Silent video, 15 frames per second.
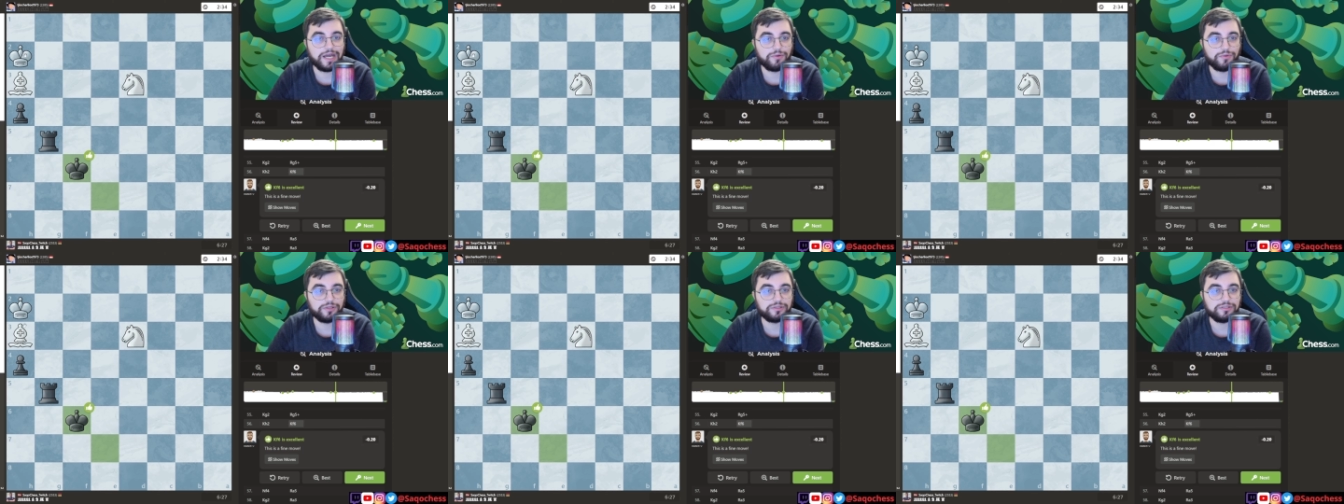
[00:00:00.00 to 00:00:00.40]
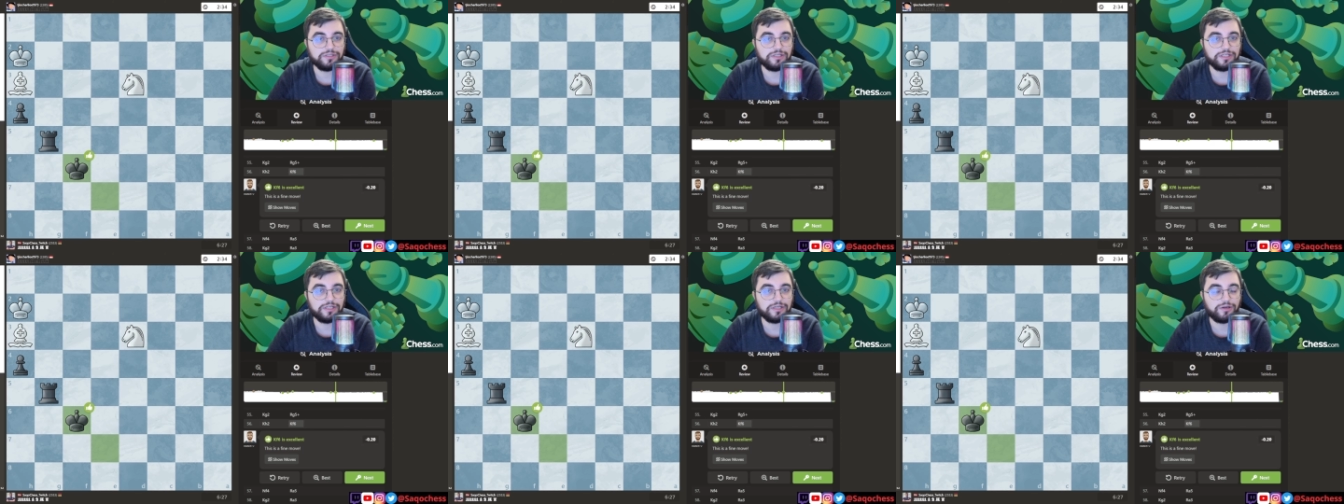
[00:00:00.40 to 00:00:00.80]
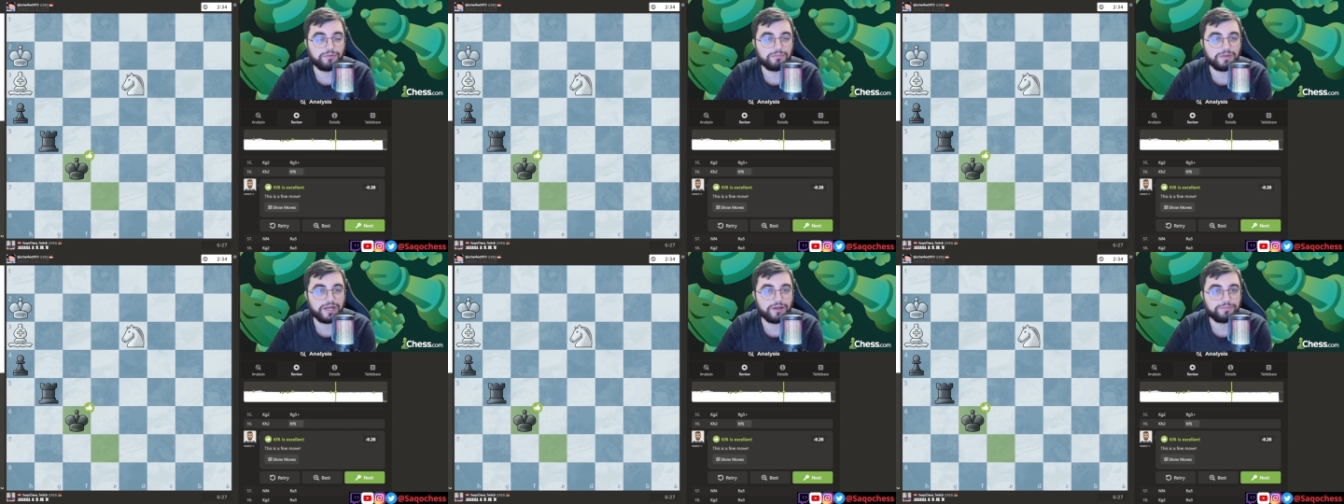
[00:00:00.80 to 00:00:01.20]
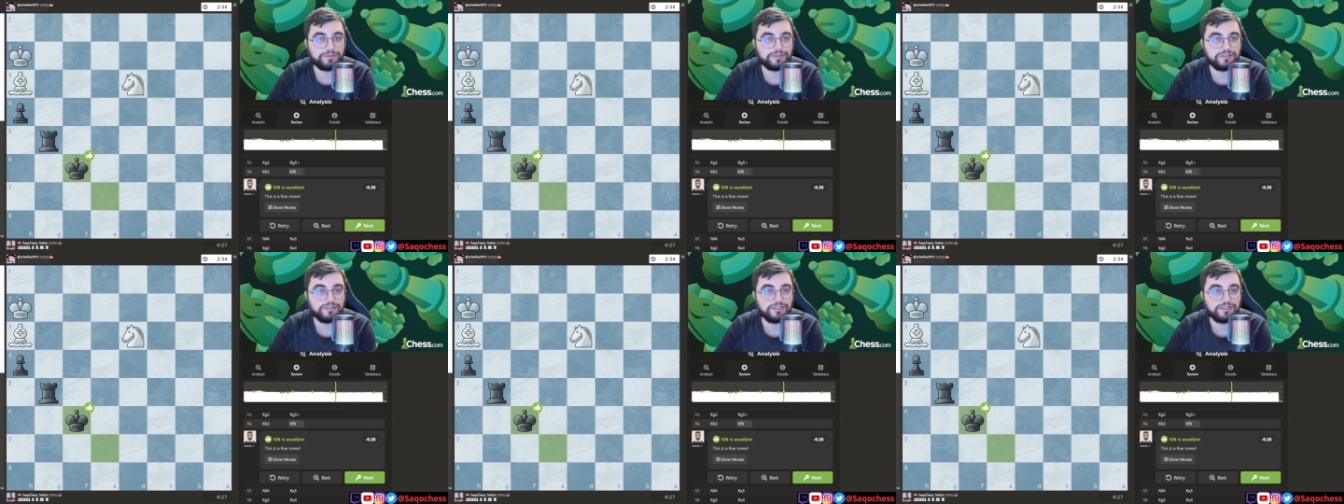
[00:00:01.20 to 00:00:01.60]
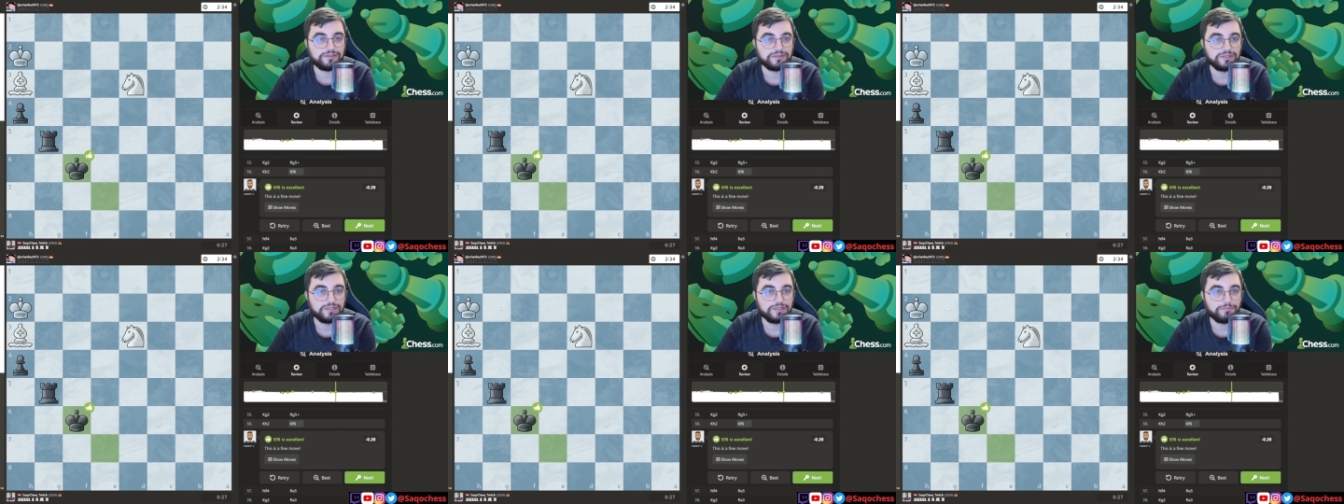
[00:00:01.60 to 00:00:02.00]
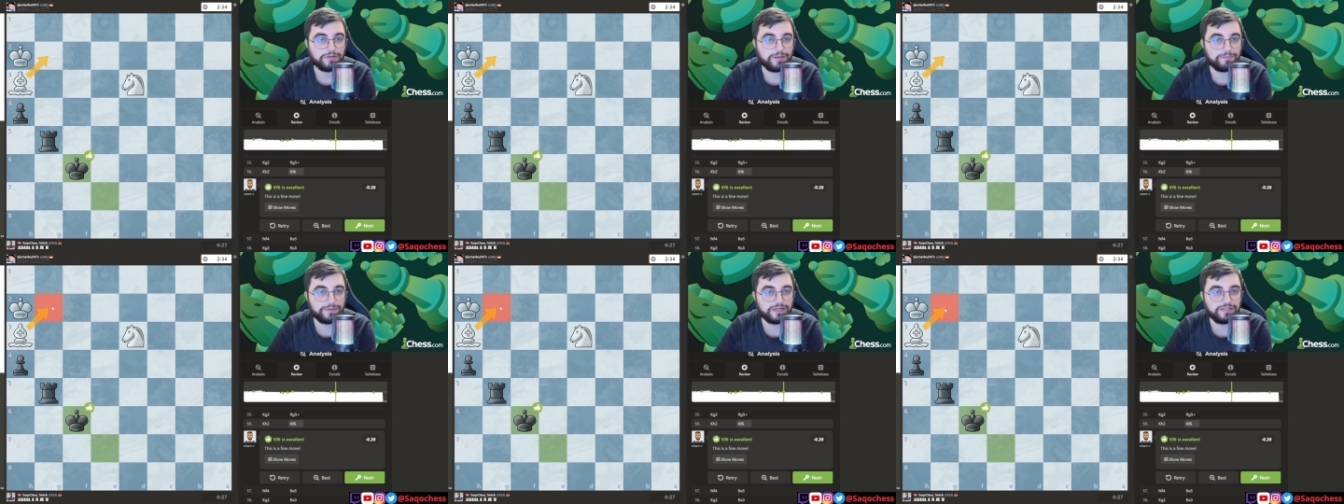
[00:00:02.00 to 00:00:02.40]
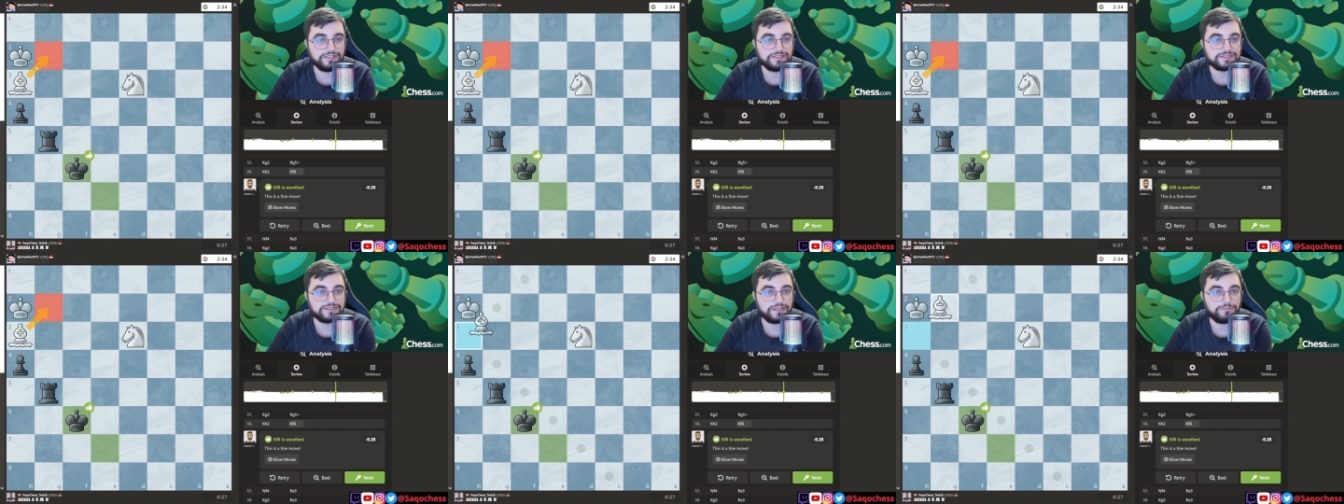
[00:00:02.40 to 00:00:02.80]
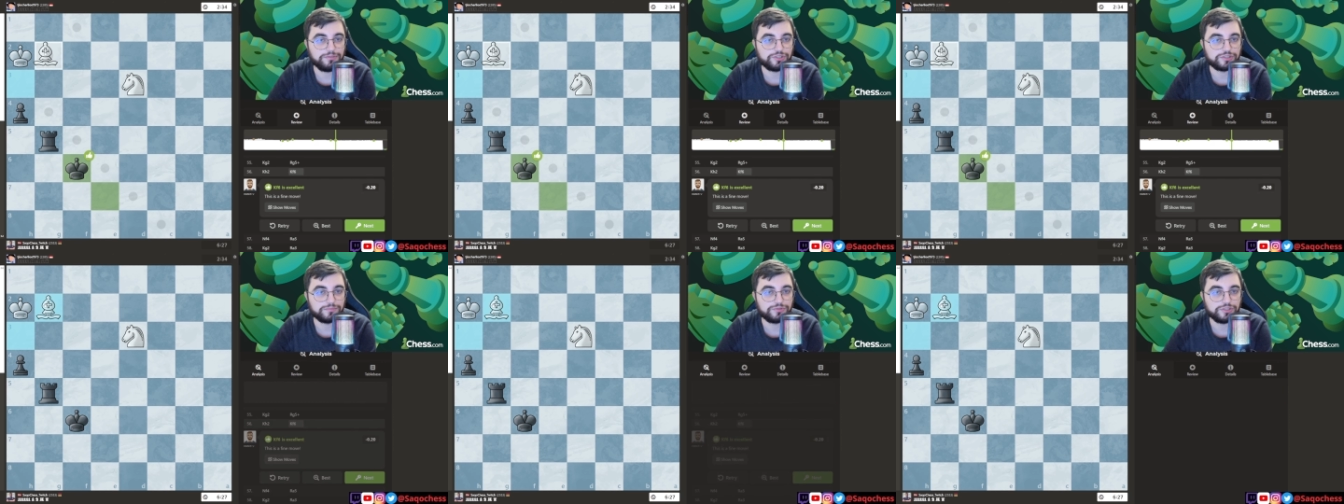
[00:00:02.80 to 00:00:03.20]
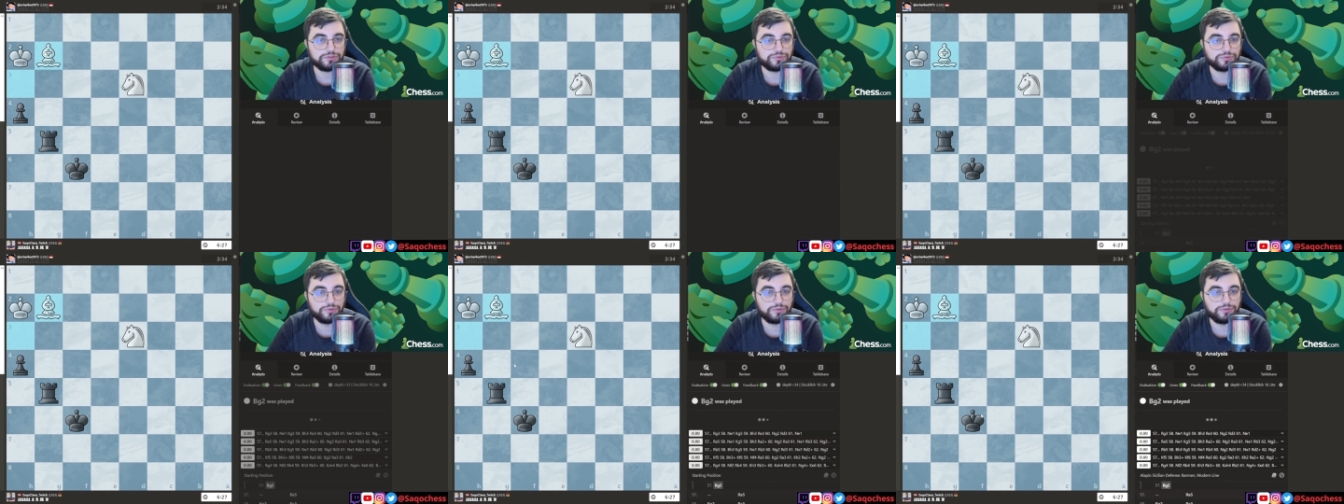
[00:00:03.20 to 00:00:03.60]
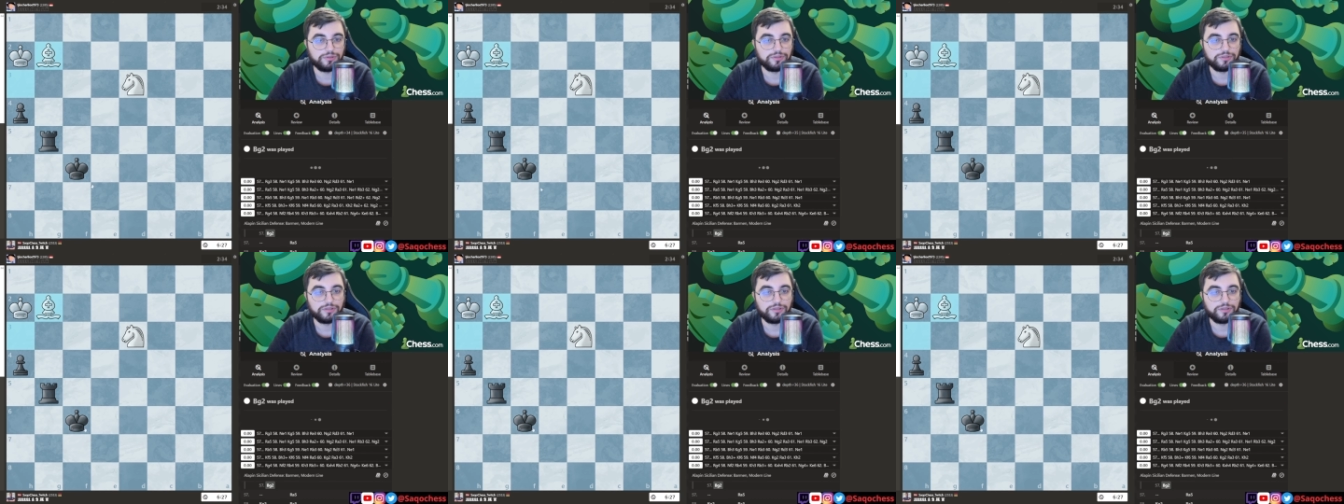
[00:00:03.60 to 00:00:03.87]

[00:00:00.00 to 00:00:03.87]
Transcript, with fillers: now what he, uh, my opponent need? My opponent needs take Bishop G2.